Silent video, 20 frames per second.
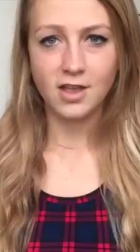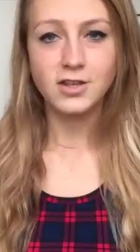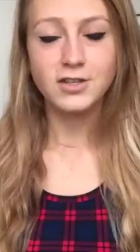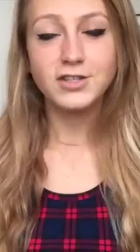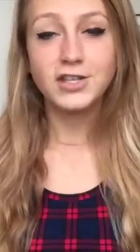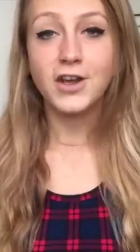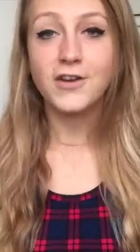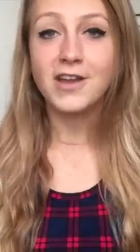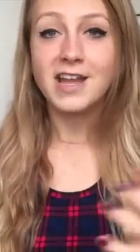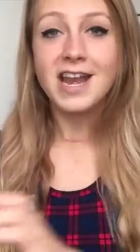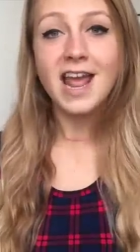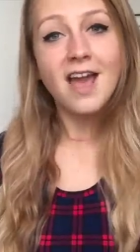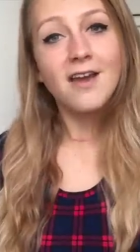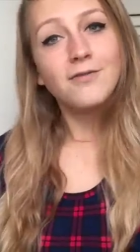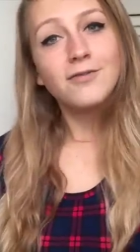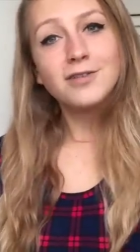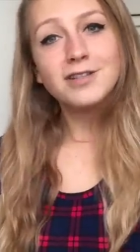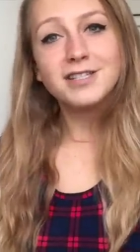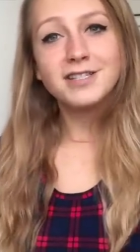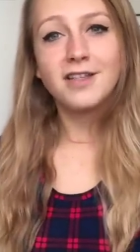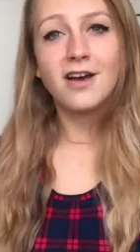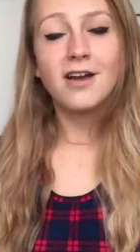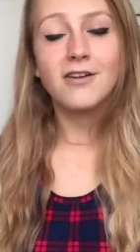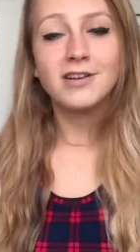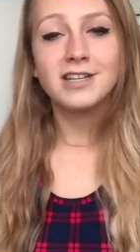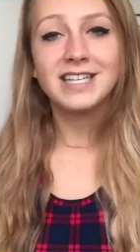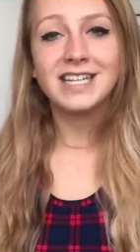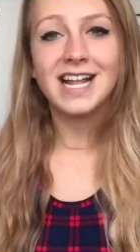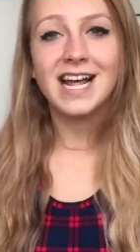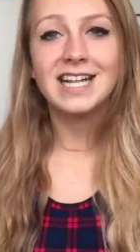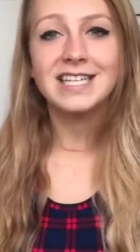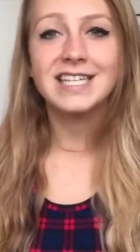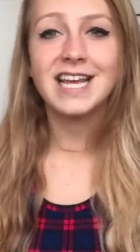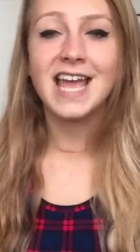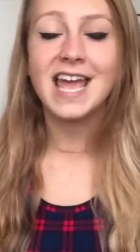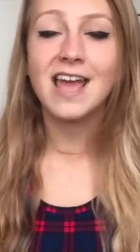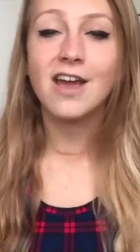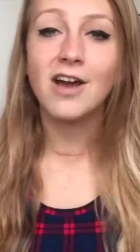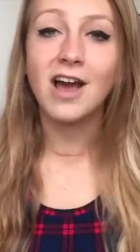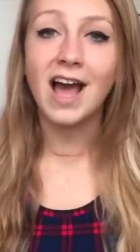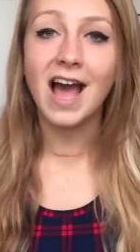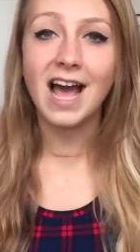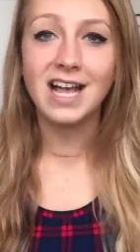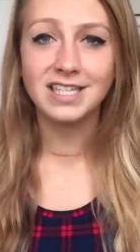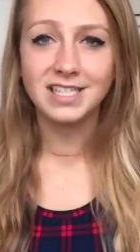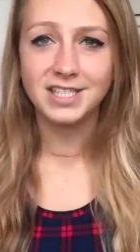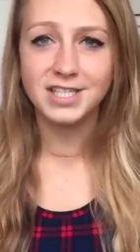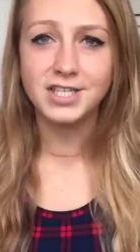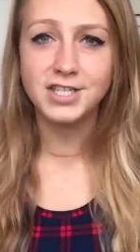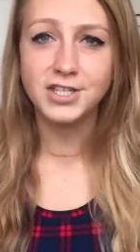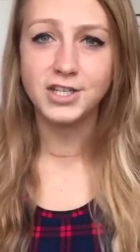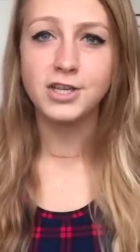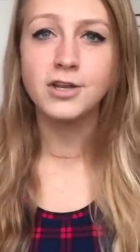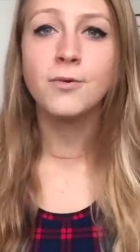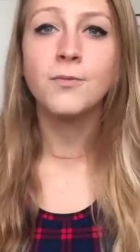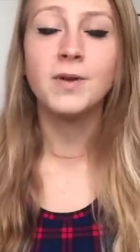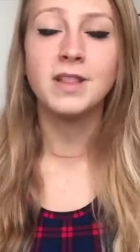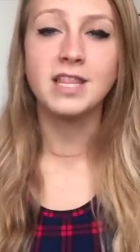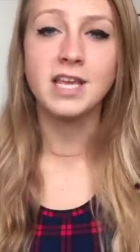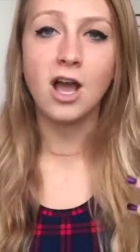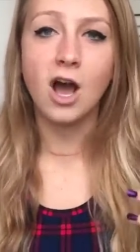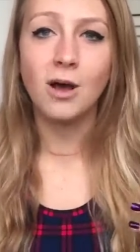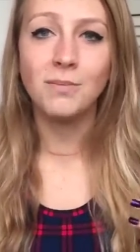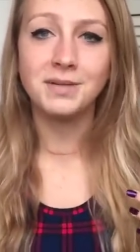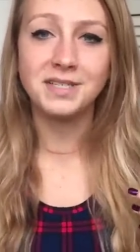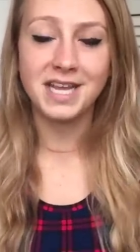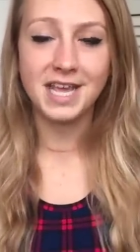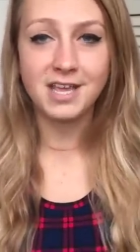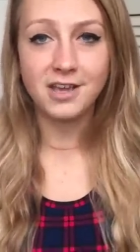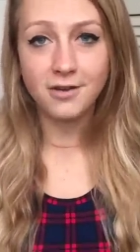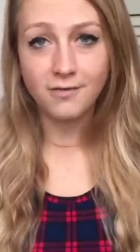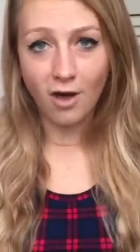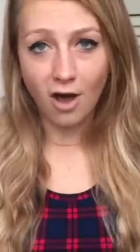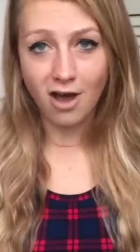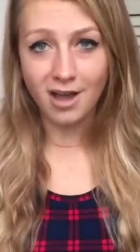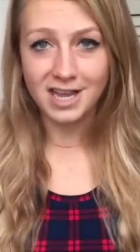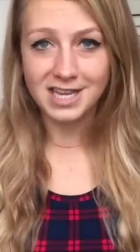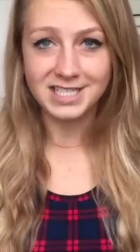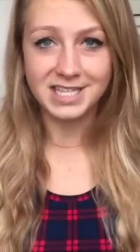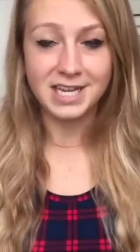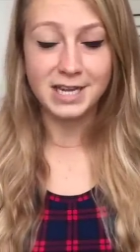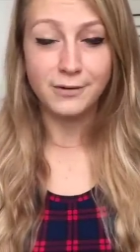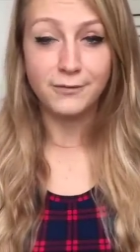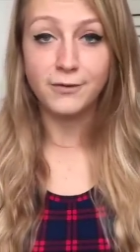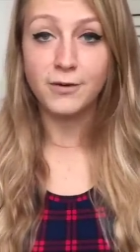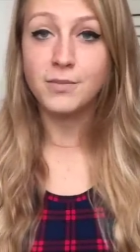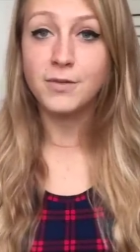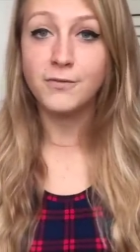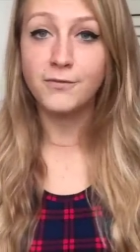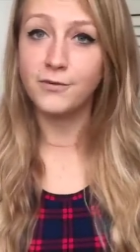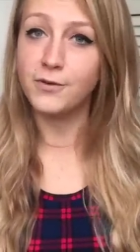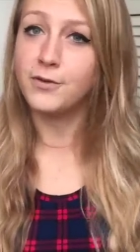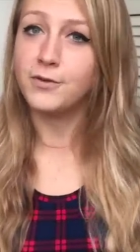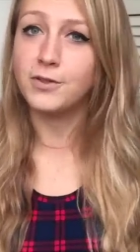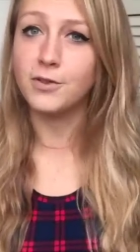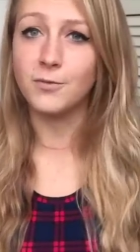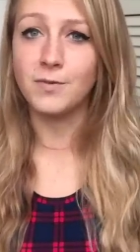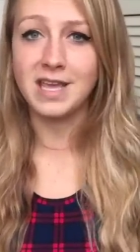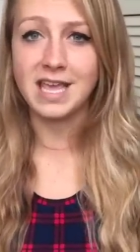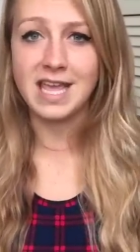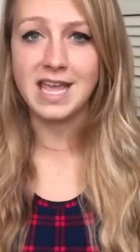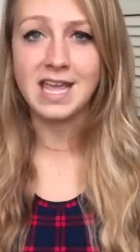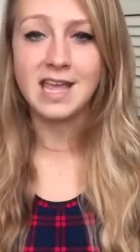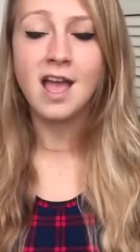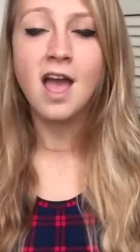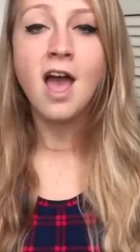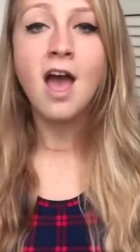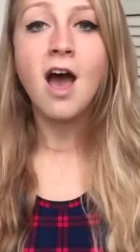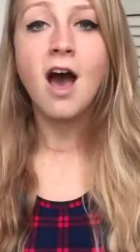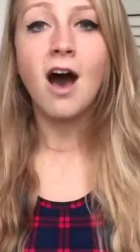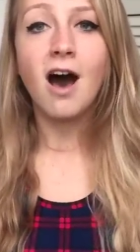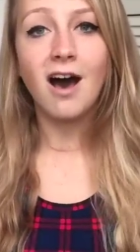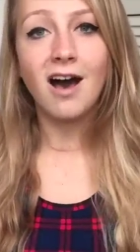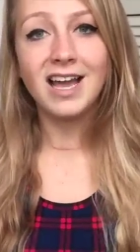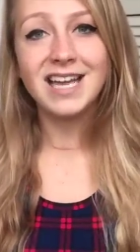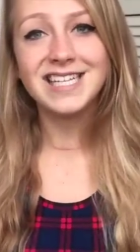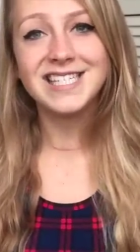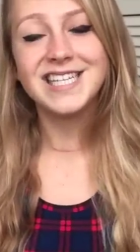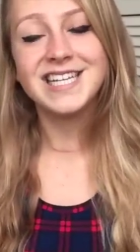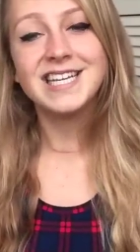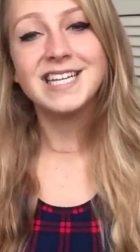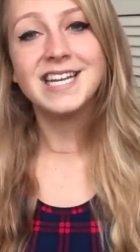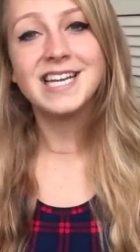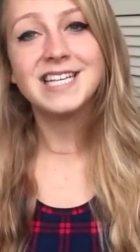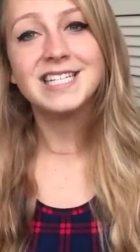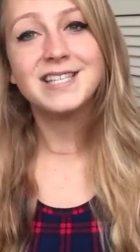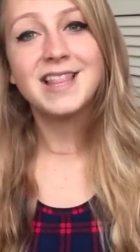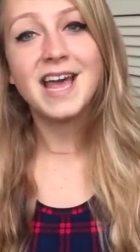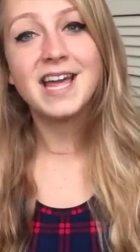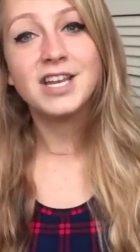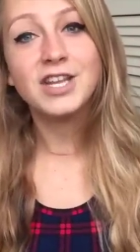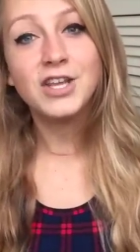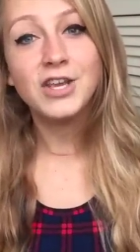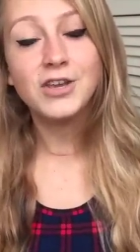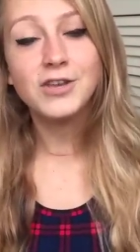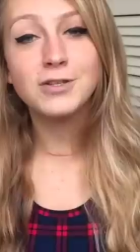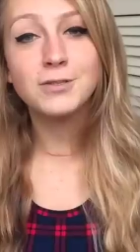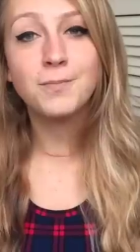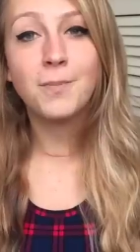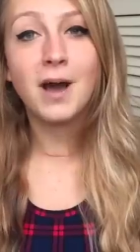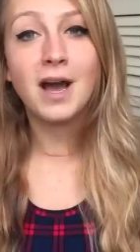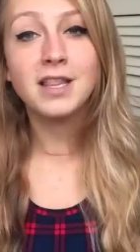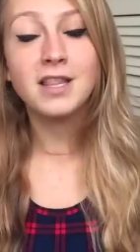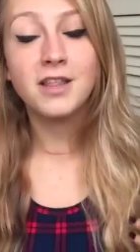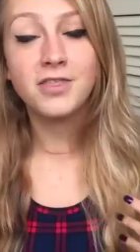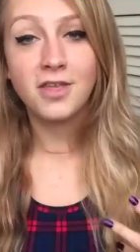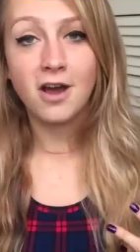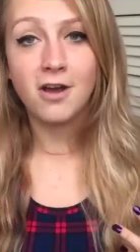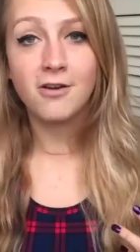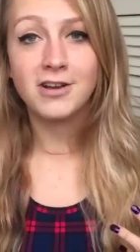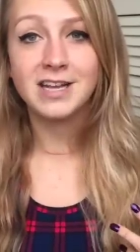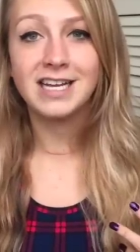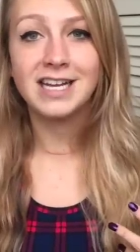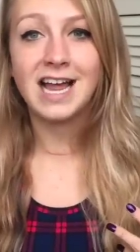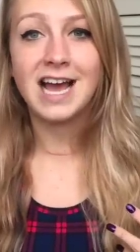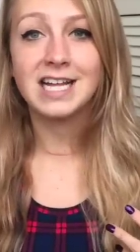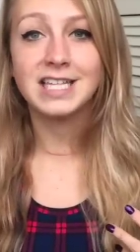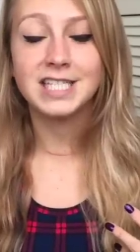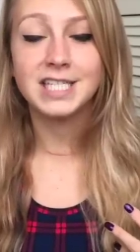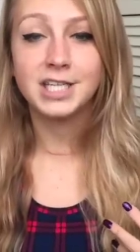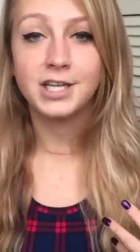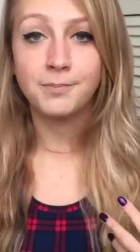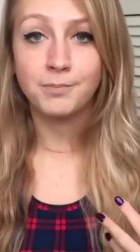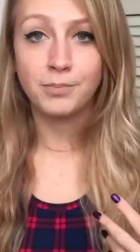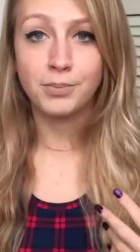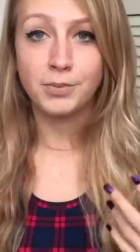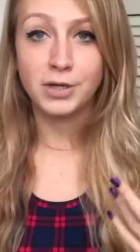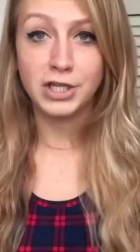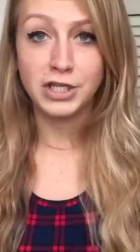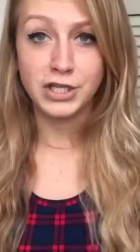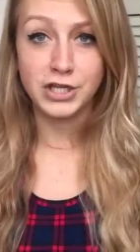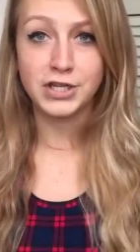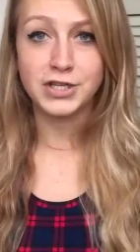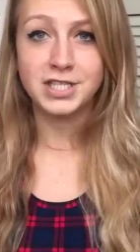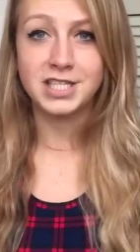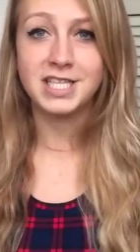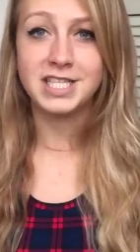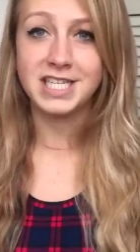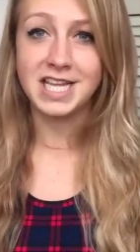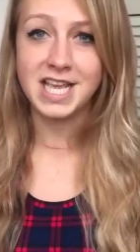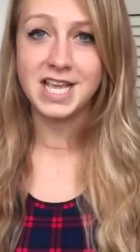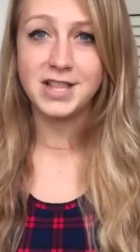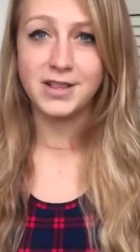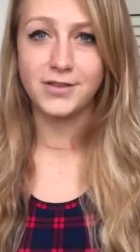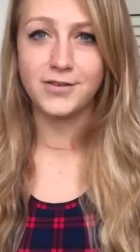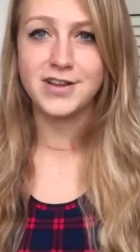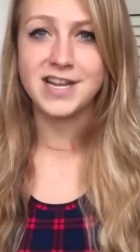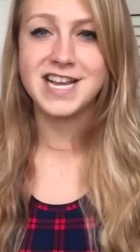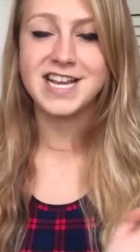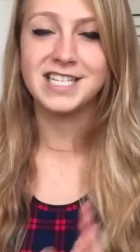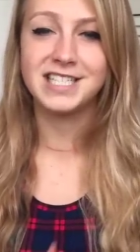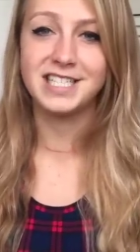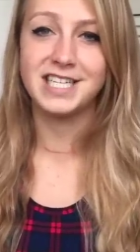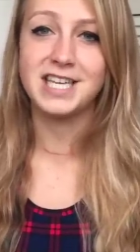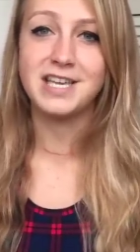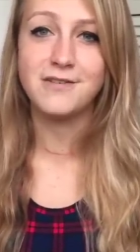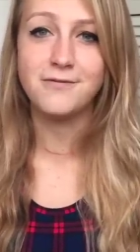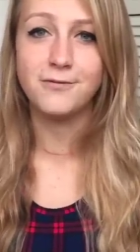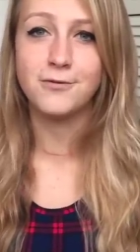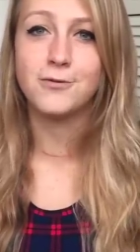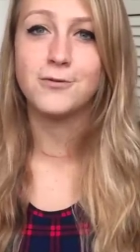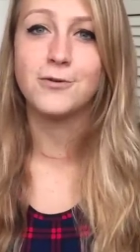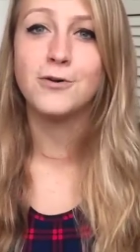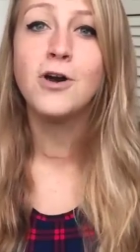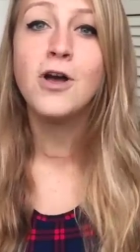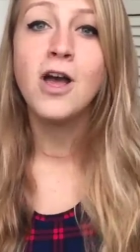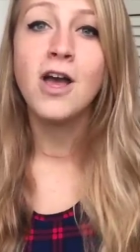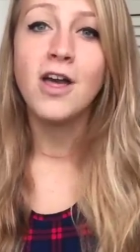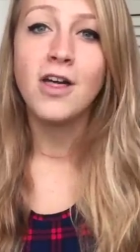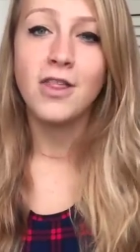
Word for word: So in everyone's thyroid gland, it has to do with the uptake of iodine from the food that we eat. Iodine is then used by the thyroid gland to produce the T3 and T4